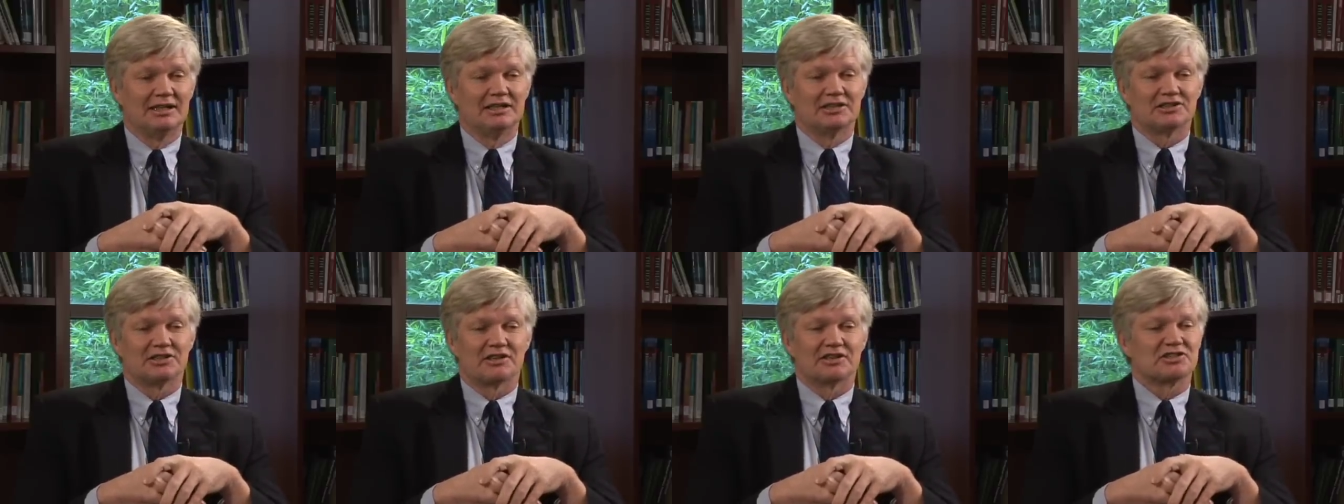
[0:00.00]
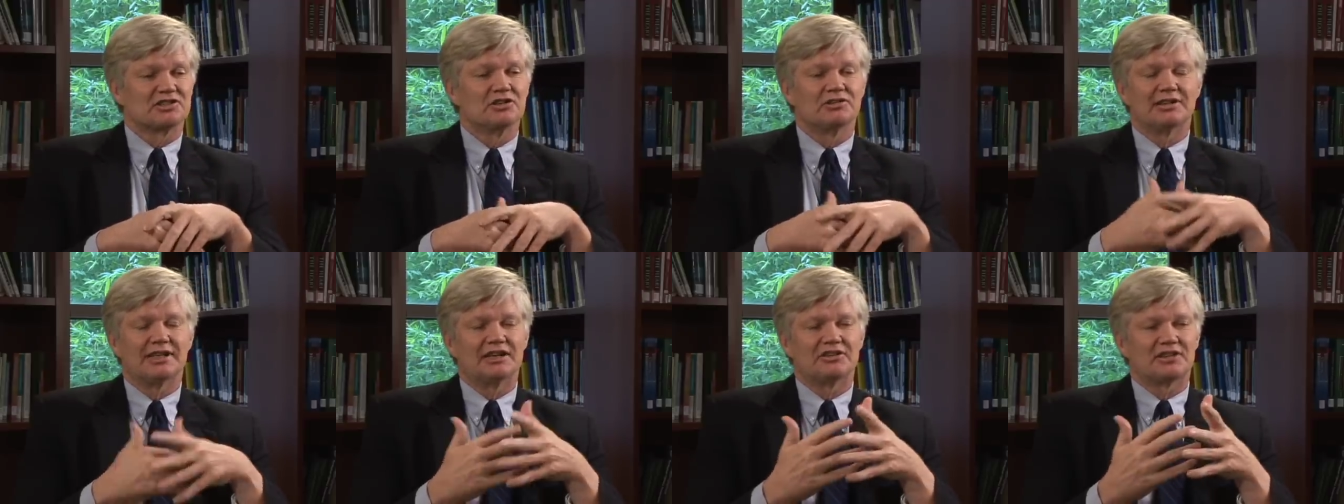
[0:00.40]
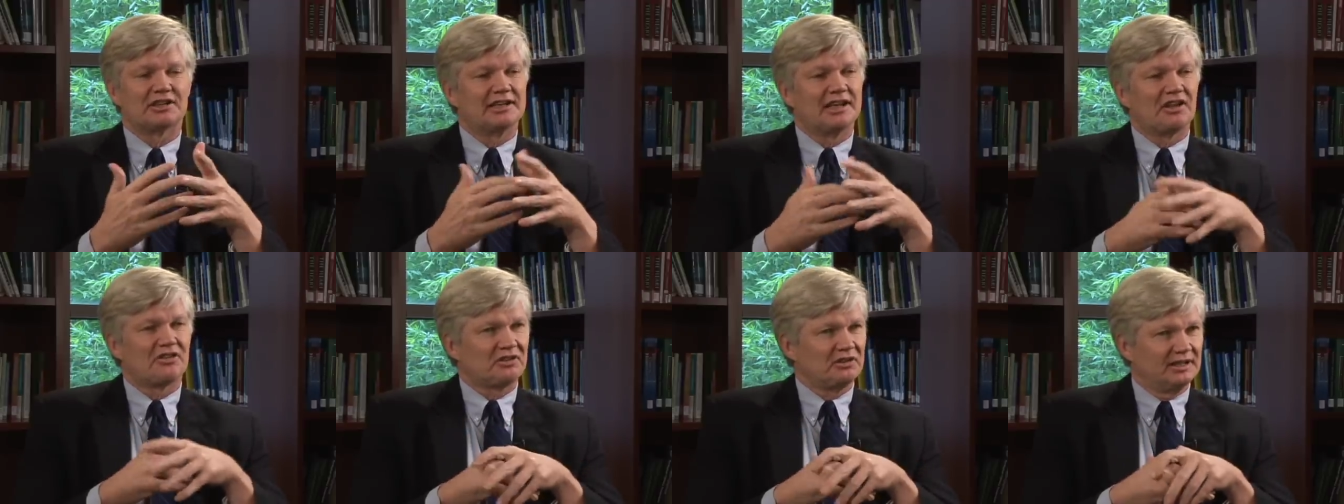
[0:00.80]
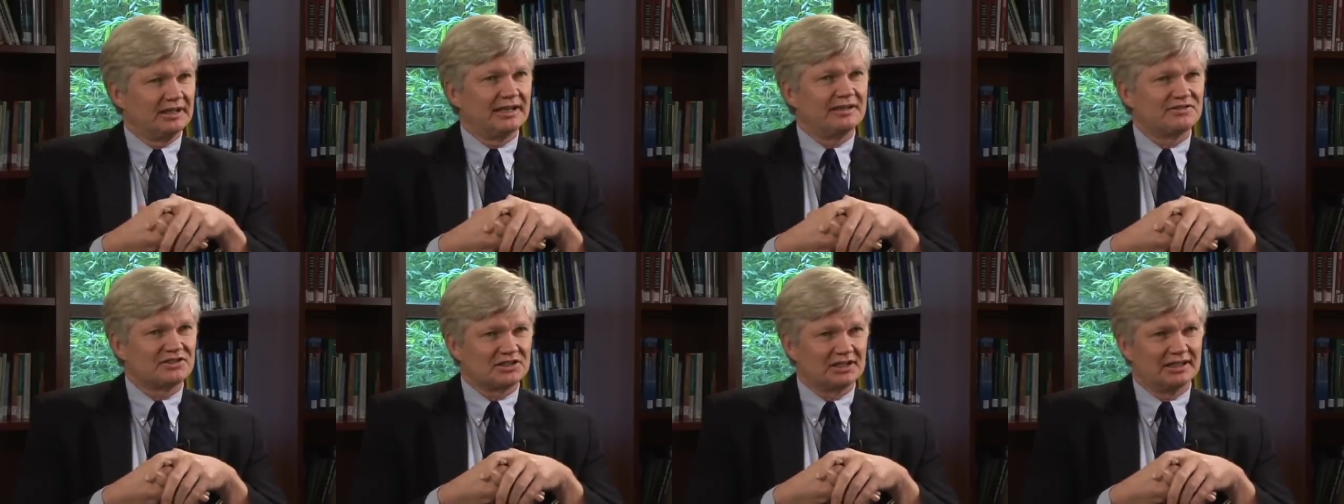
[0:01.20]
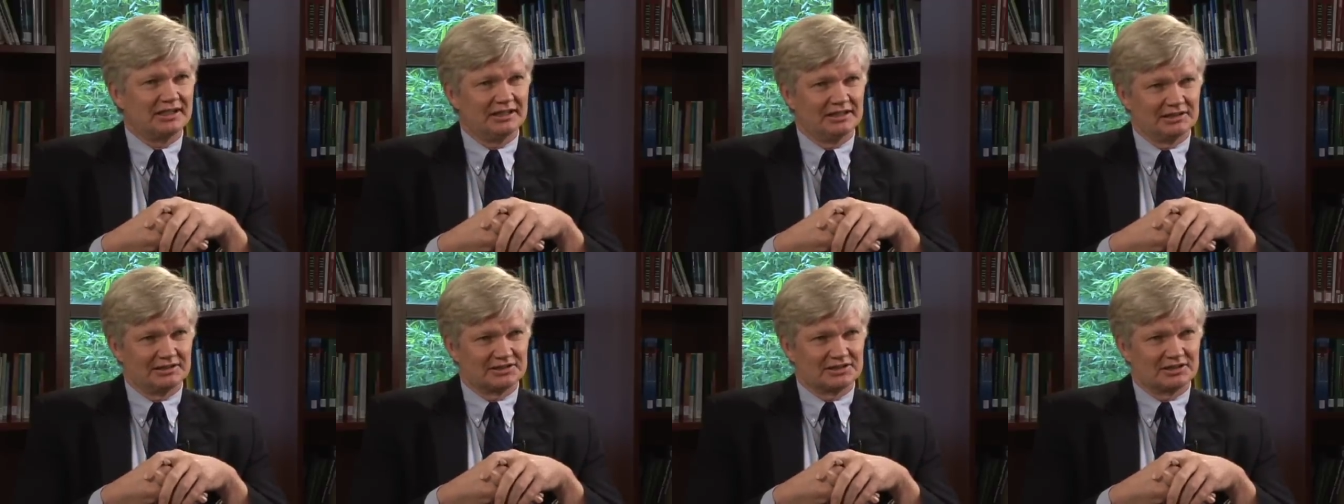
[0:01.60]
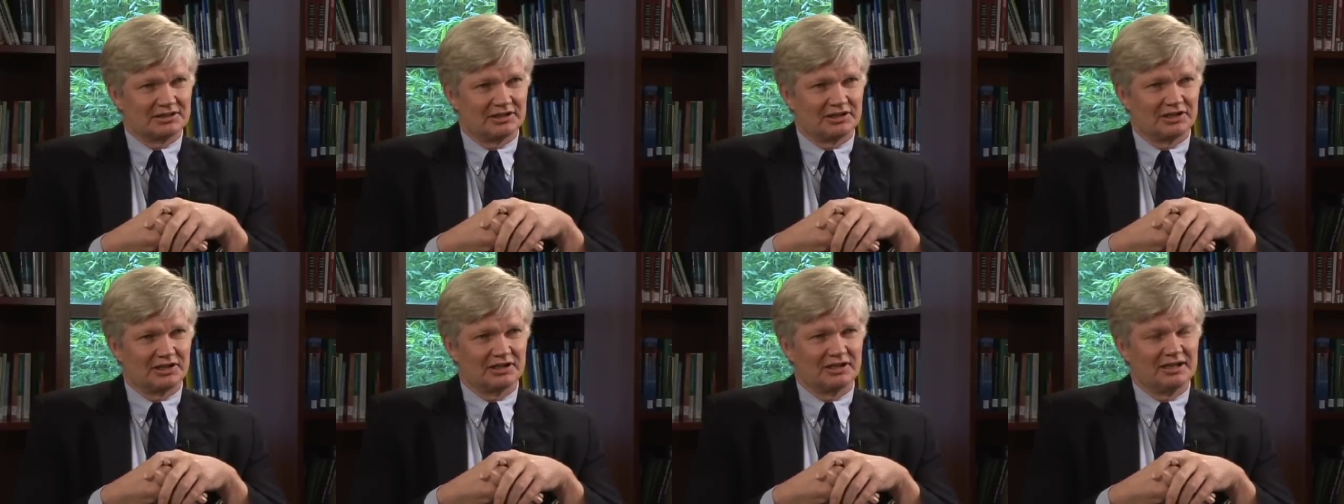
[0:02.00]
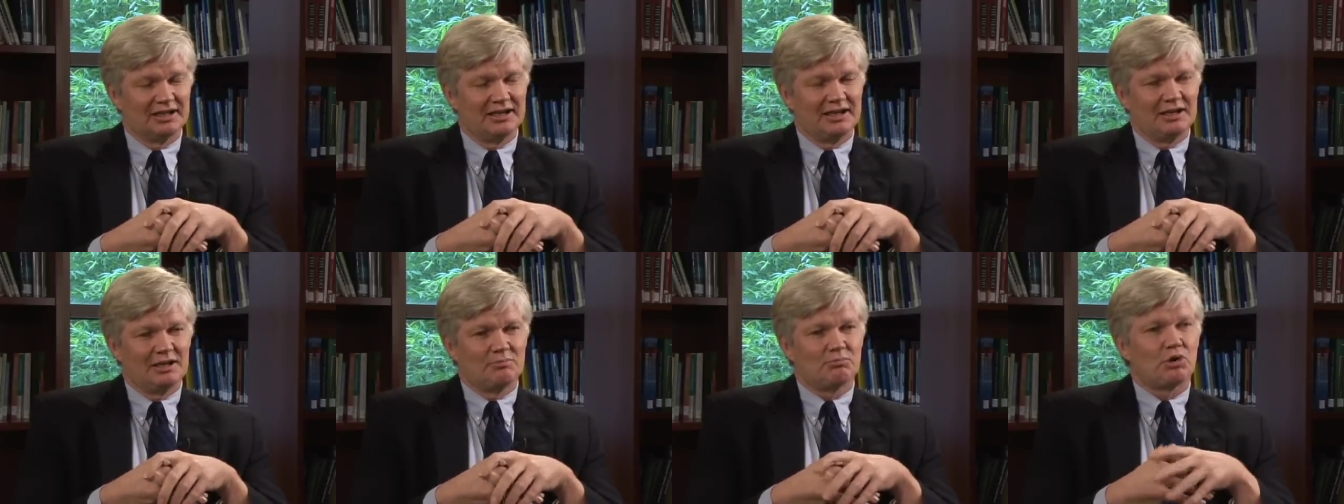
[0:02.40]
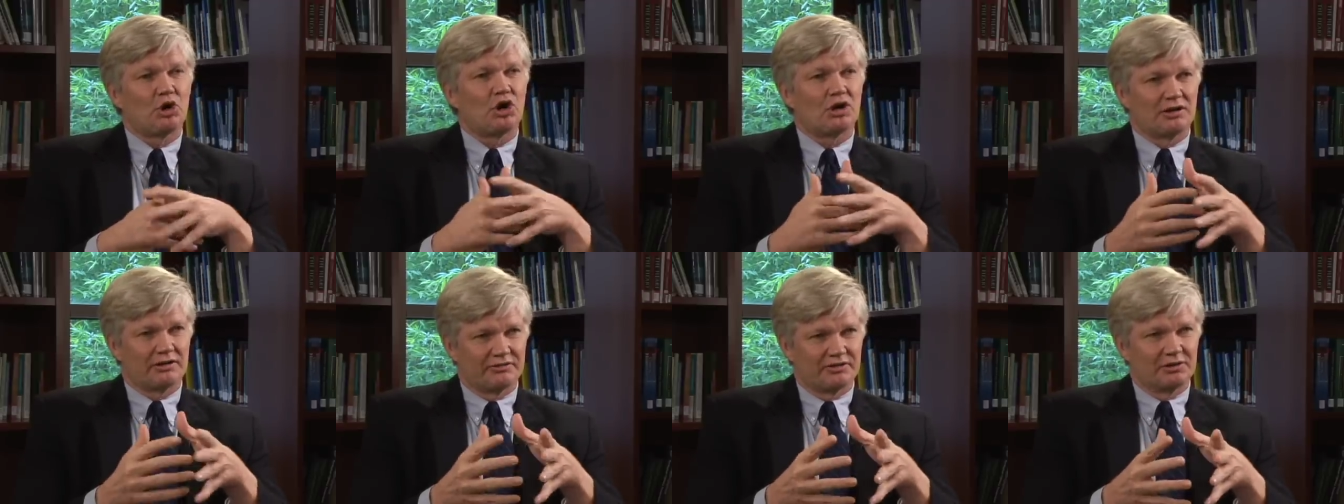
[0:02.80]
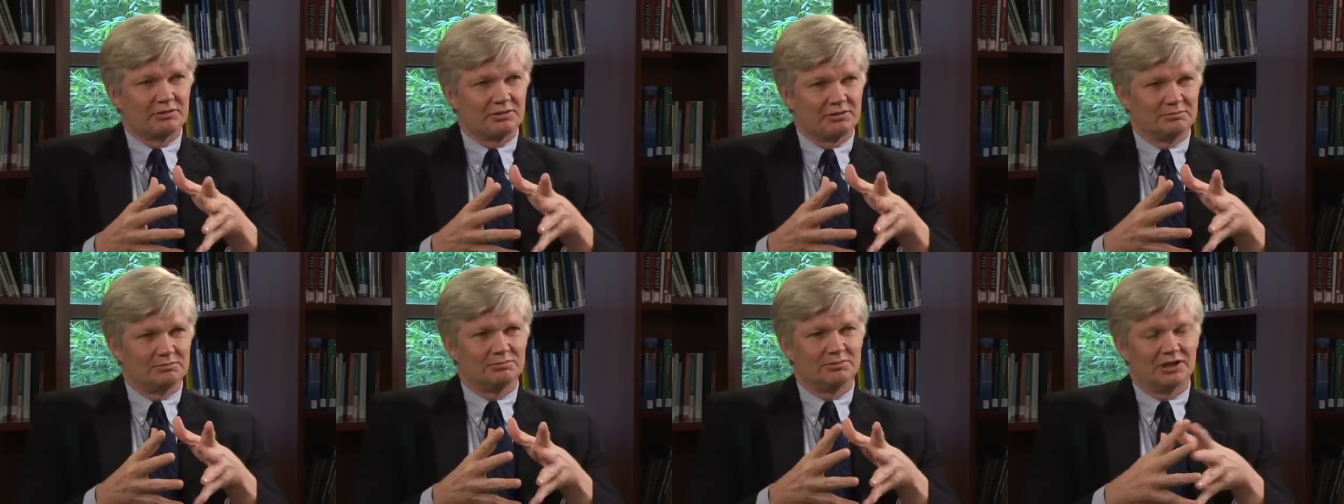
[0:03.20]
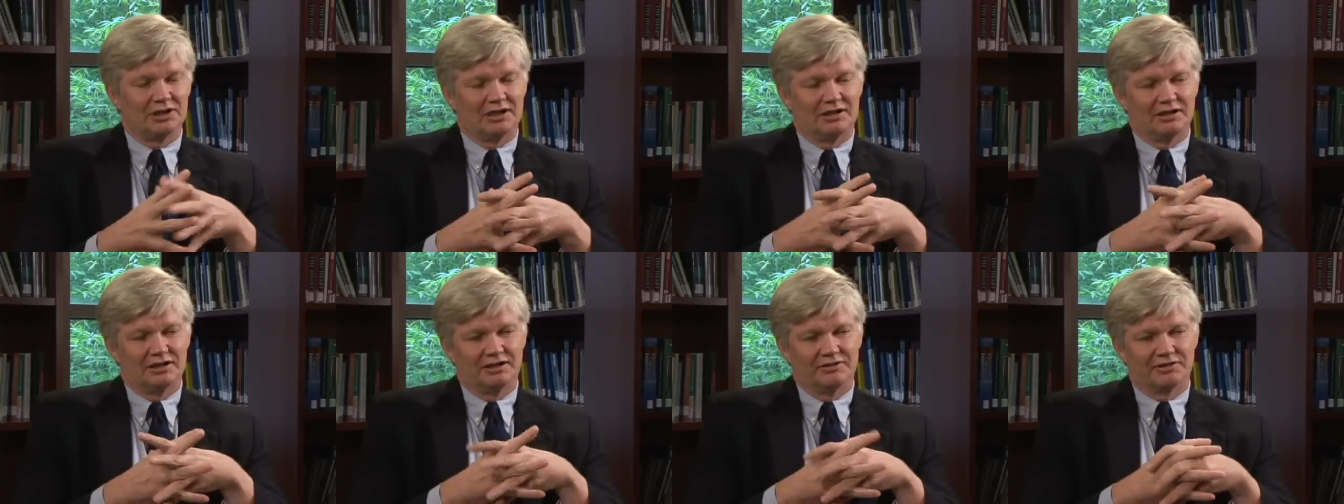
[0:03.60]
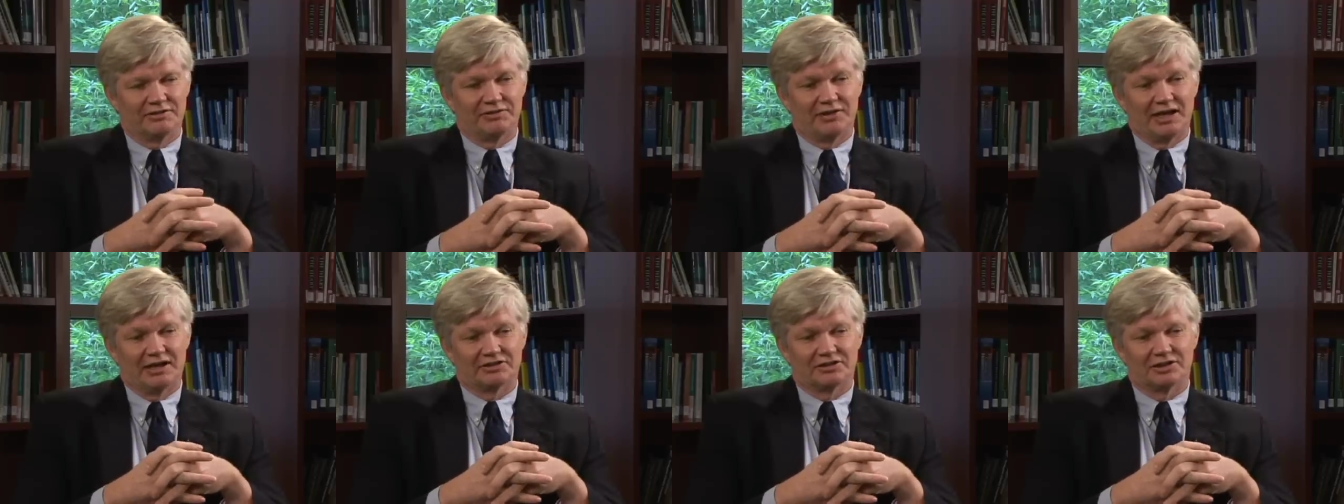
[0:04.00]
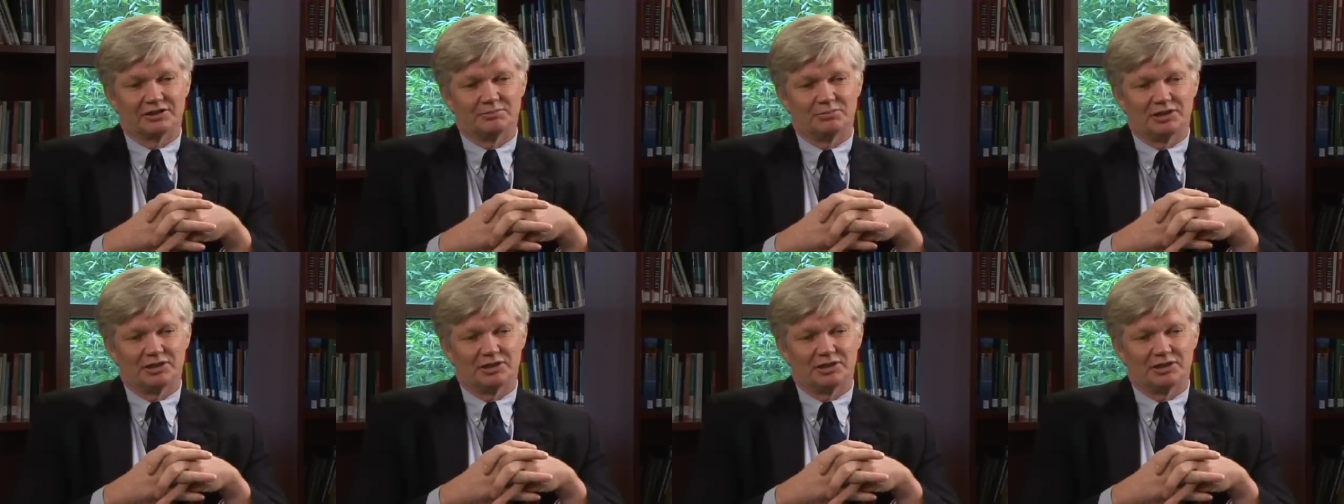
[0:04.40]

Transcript: So there's no doubt that healthy lifestyles are part of the, uh, of the factor.